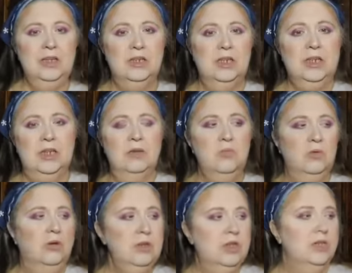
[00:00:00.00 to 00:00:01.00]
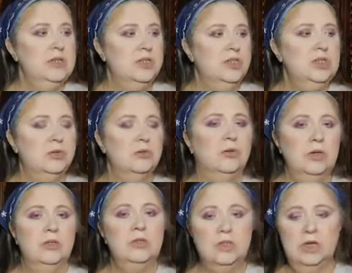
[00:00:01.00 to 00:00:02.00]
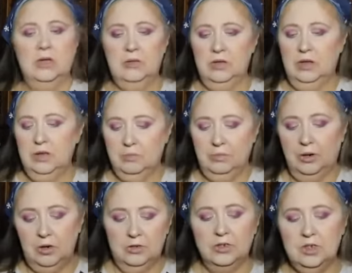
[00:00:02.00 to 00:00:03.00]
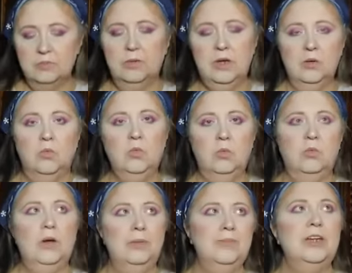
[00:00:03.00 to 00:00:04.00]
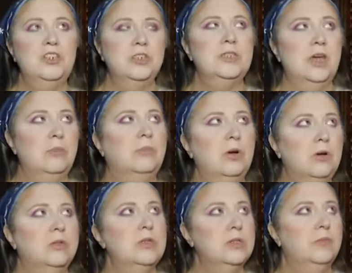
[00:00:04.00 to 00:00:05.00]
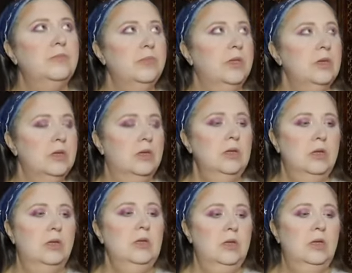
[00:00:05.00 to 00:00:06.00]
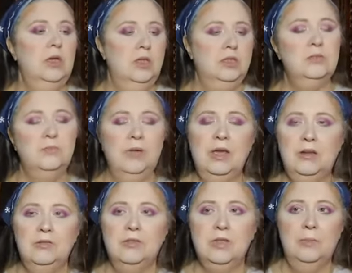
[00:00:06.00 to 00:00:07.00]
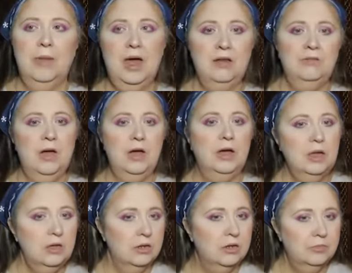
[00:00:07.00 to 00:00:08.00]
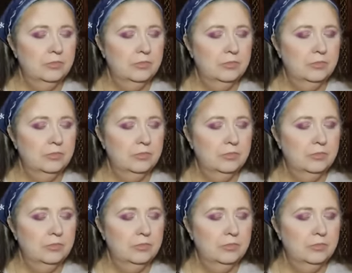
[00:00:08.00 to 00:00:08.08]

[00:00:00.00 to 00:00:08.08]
need to get more of this too because it burns, but I shouldn't say it burns. It's made to mattify.